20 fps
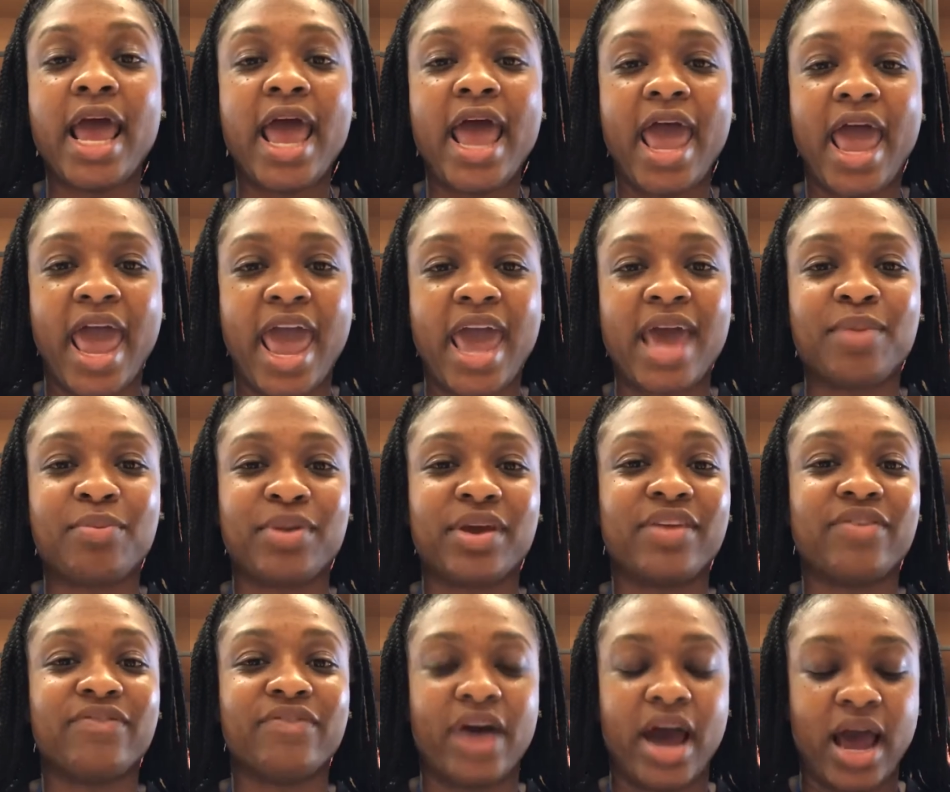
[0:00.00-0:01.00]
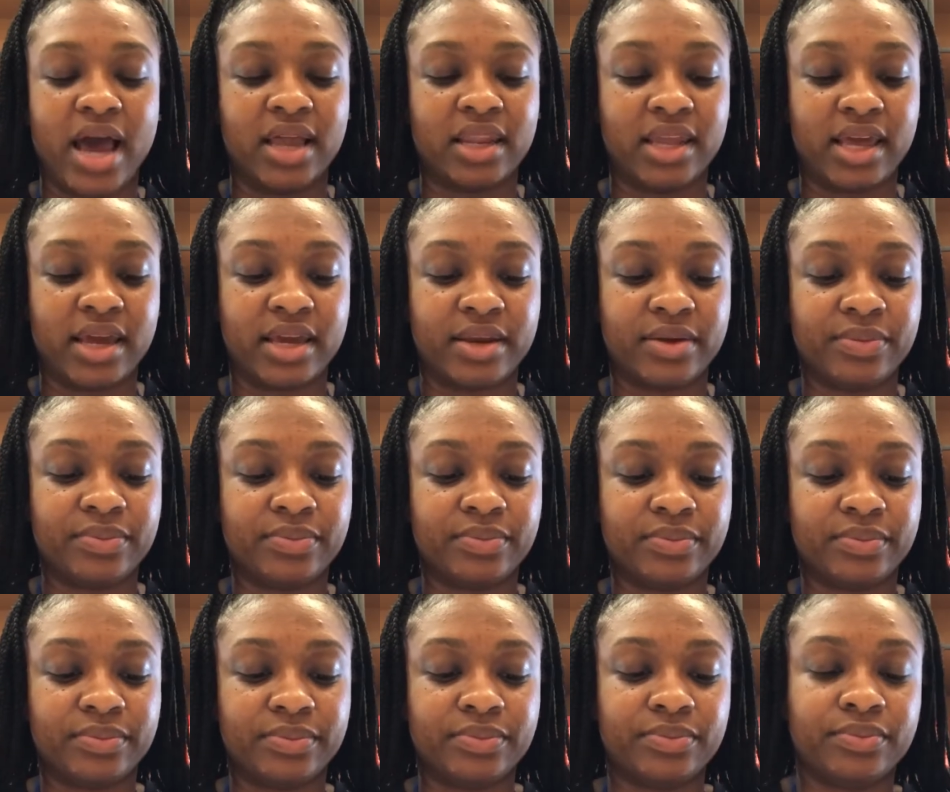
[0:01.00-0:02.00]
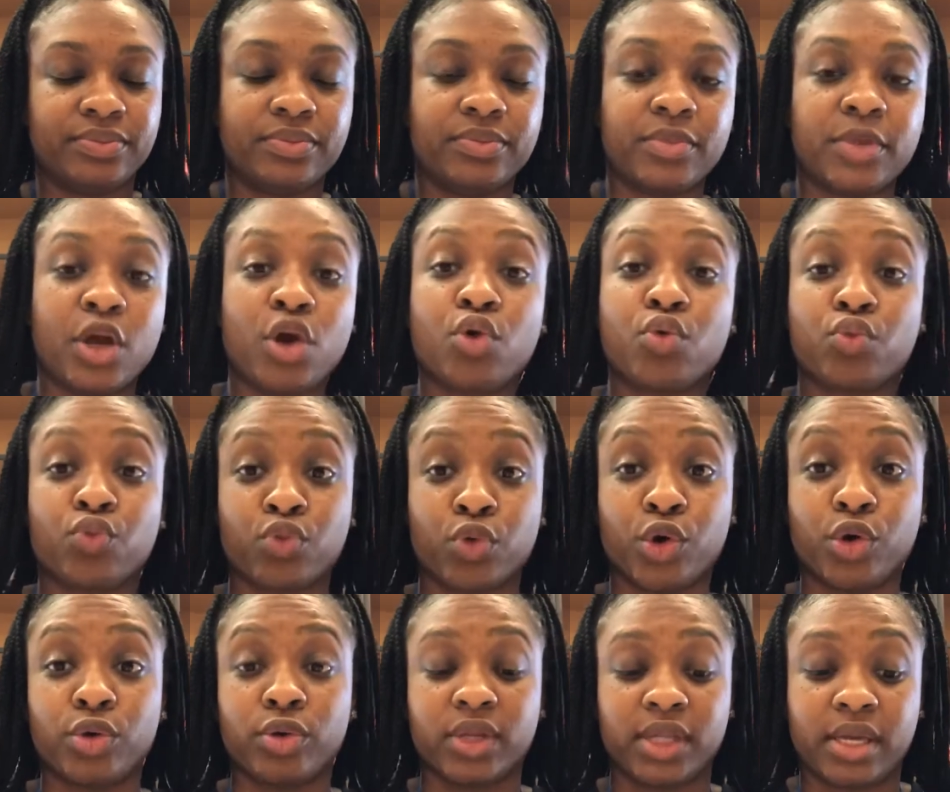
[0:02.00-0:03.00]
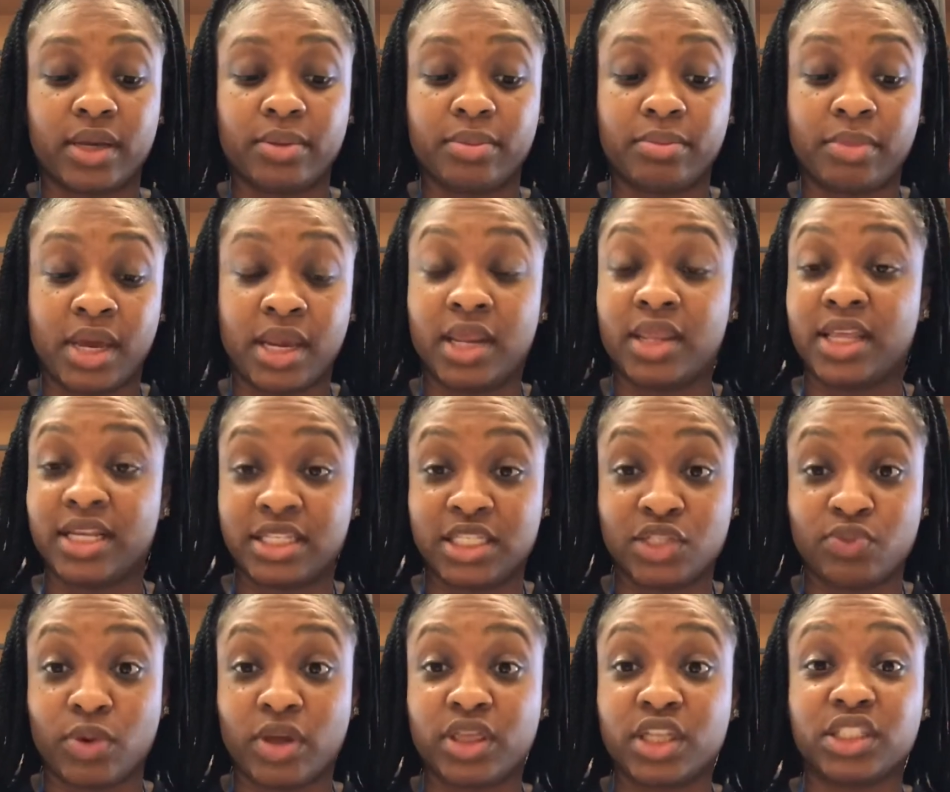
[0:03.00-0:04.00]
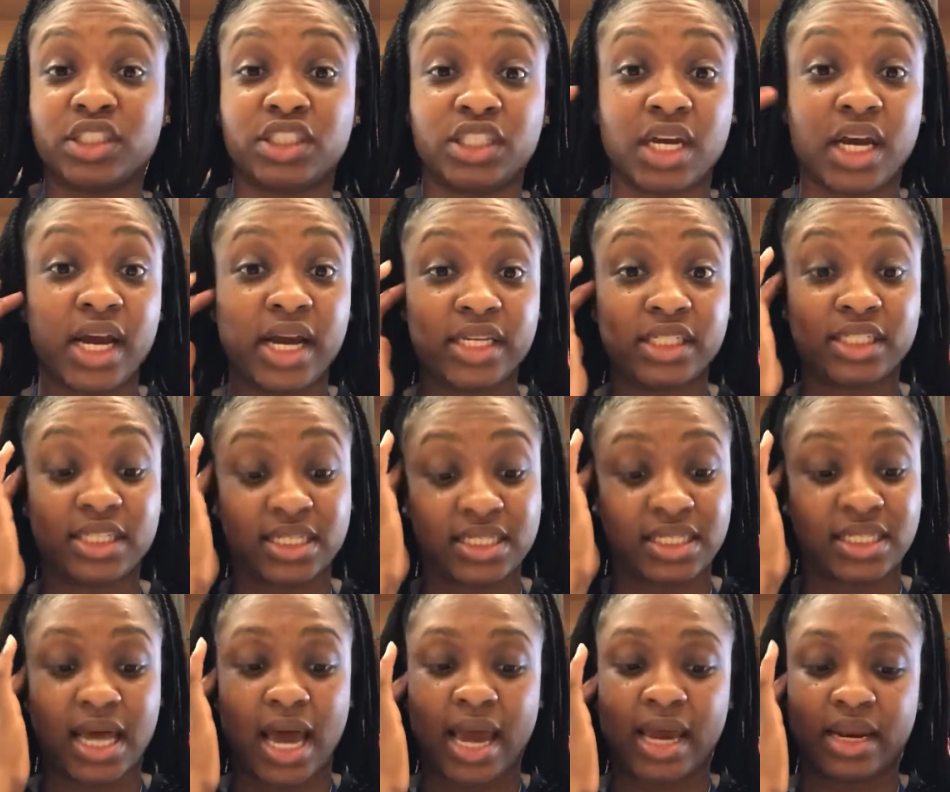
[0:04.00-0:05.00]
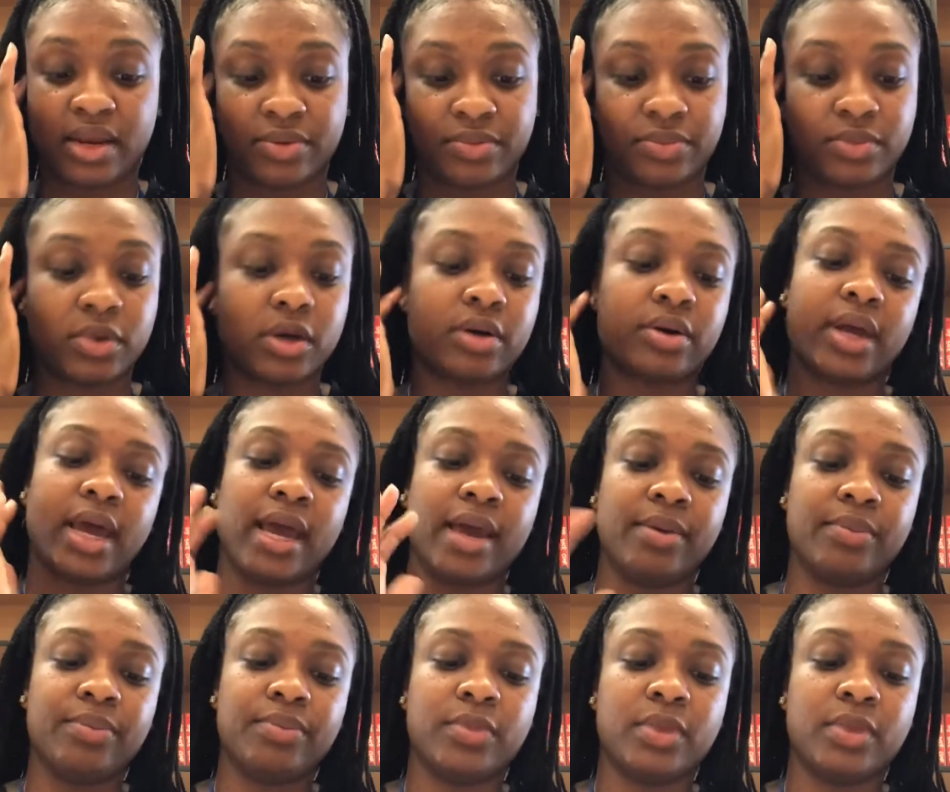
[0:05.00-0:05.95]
had been violated. Ruling, meaning this is what the judge decided, okay?